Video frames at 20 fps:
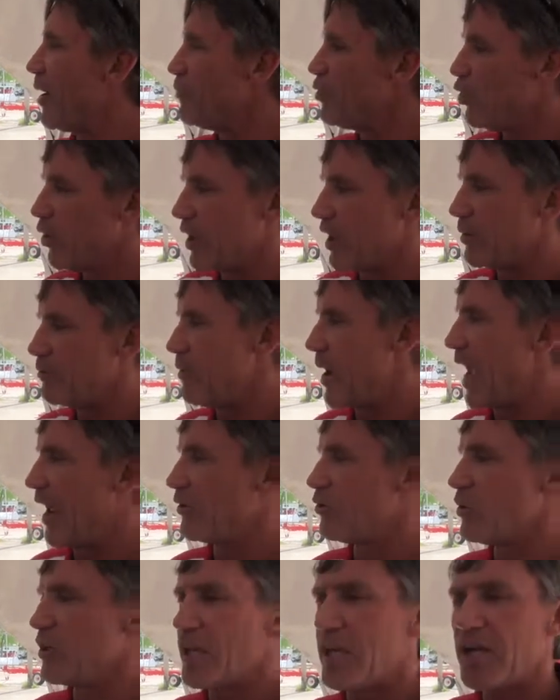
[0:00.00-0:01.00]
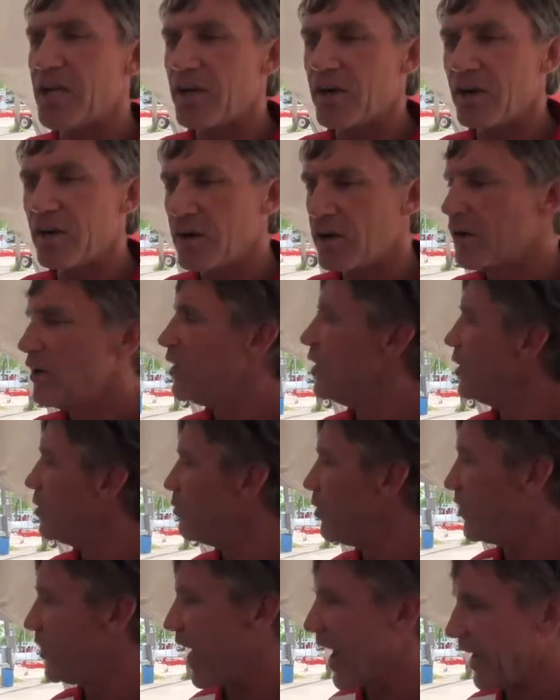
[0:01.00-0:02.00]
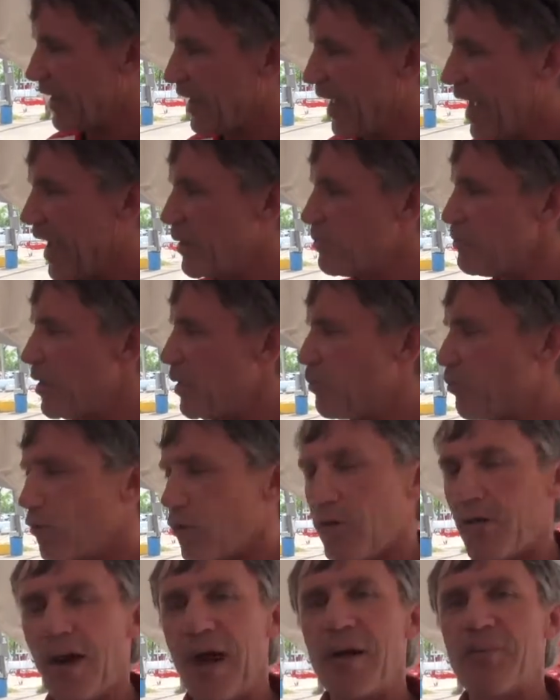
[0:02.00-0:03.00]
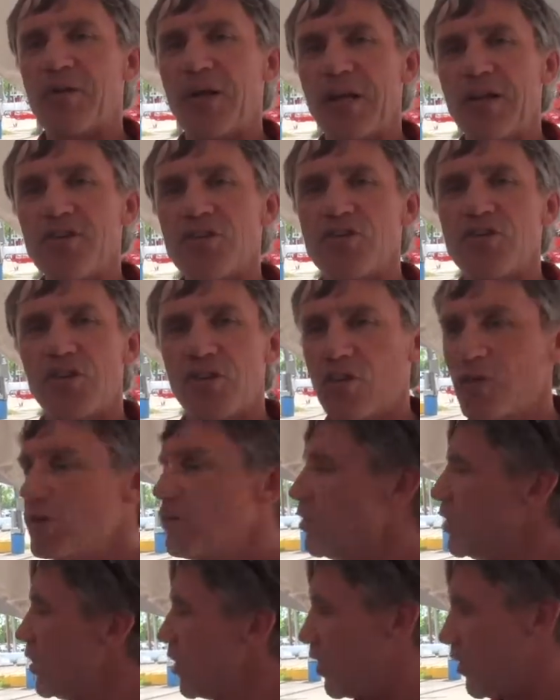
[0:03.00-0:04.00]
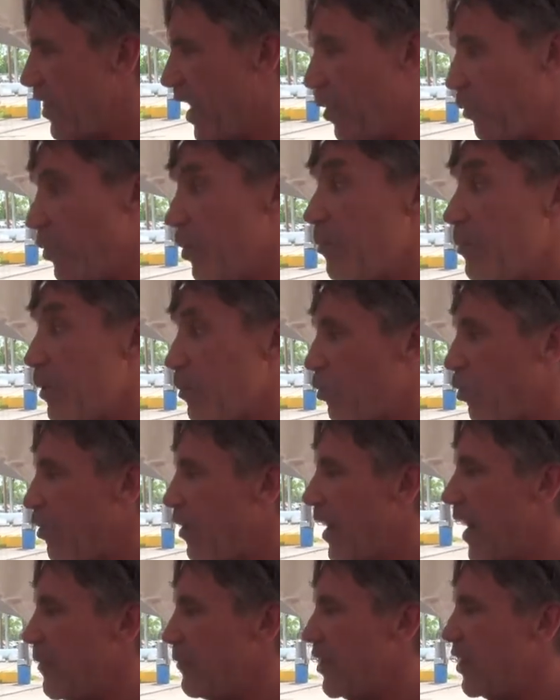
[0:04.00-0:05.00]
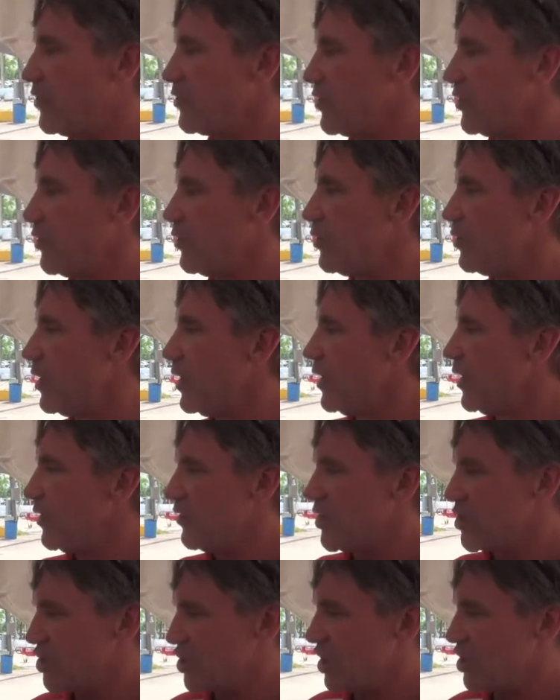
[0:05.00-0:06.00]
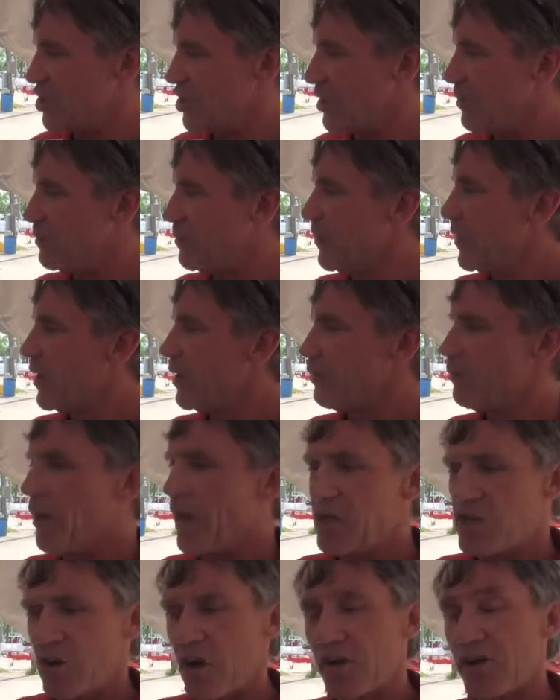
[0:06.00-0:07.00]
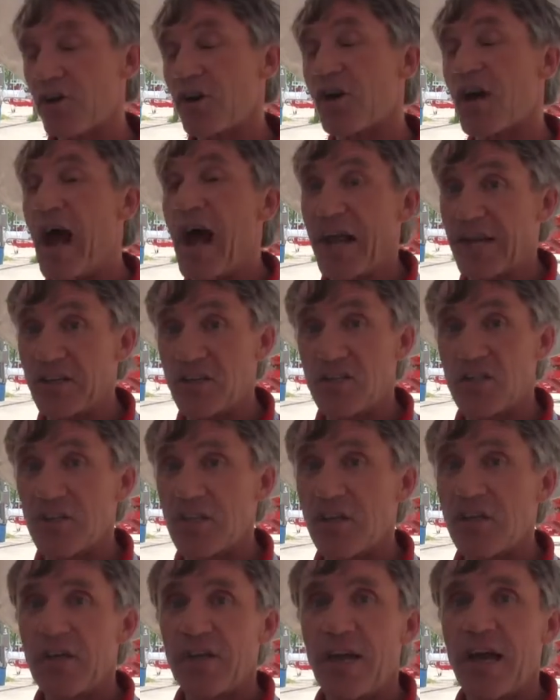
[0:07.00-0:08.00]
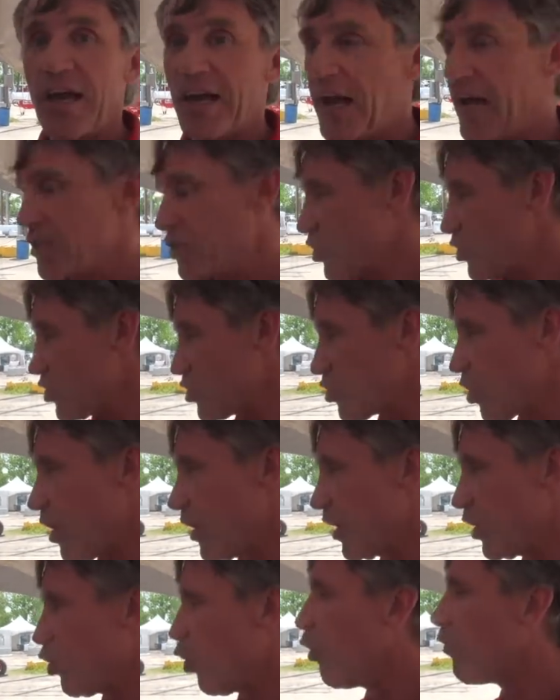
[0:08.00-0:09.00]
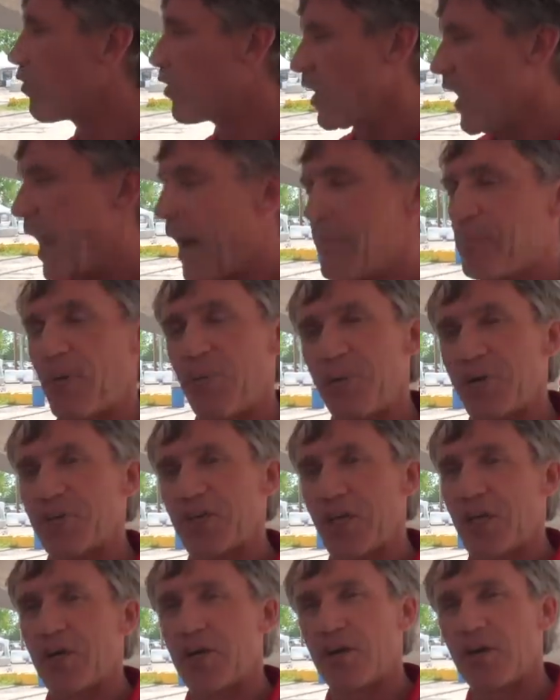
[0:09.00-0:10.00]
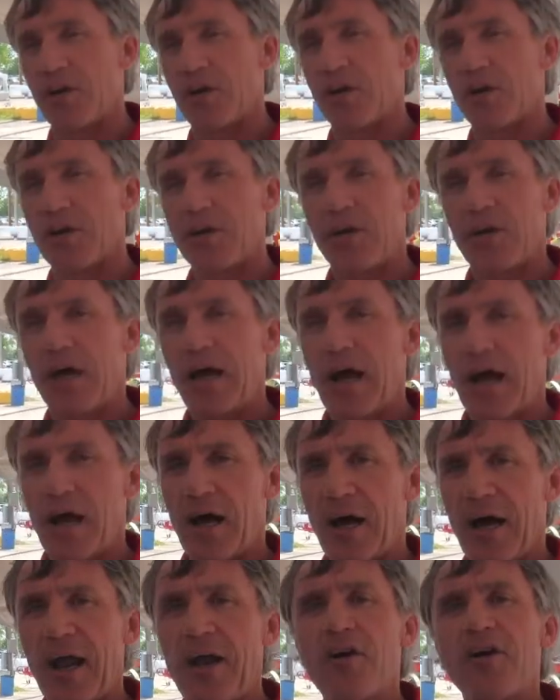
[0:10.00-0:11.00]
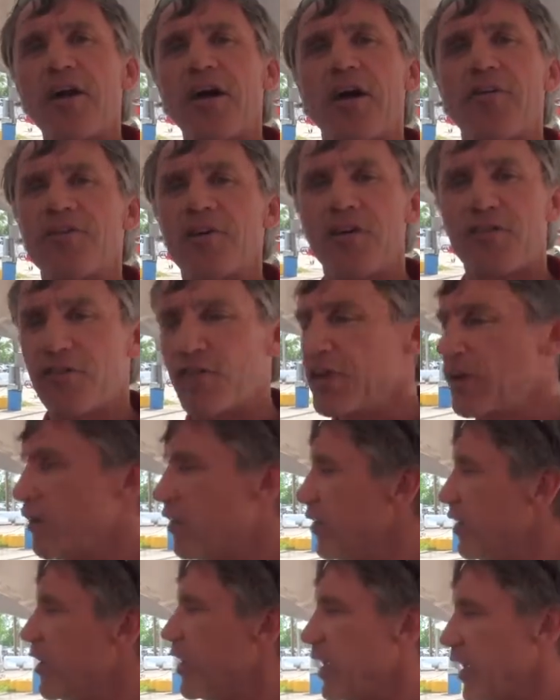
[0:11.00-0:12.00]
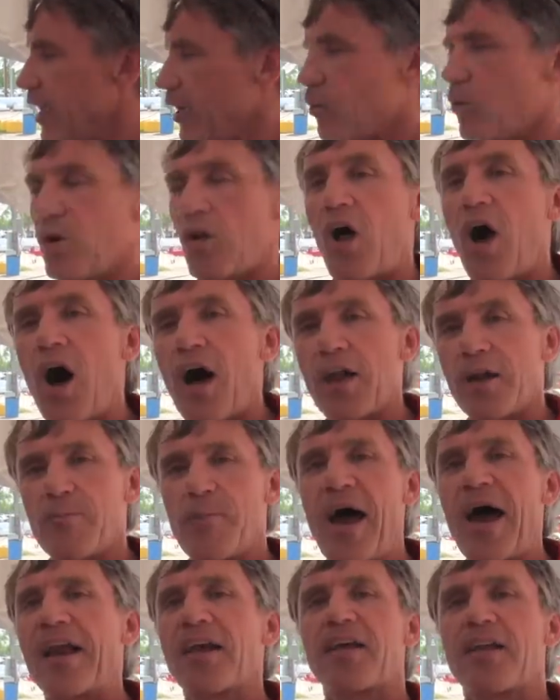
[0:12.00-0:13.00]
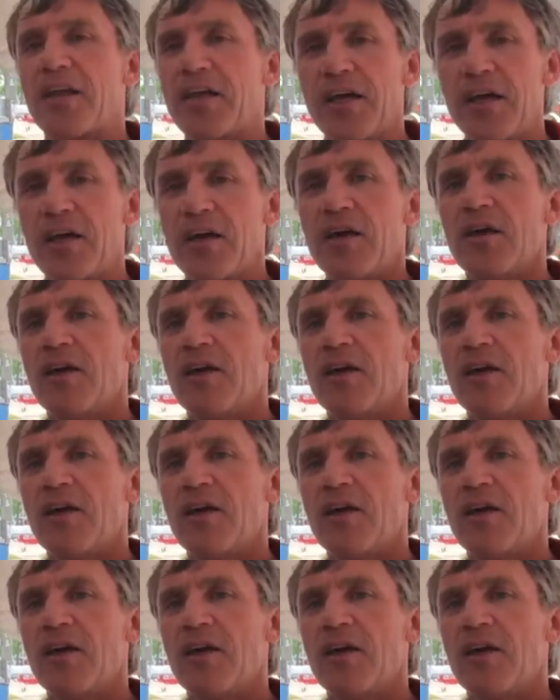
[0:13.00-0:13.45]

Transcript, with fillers: I'm doing it manually here, but that can be programmed into, or that will be programmed into the system based on your guidance. And as you're starting to overlap a particular uh, area of your field, it will automatically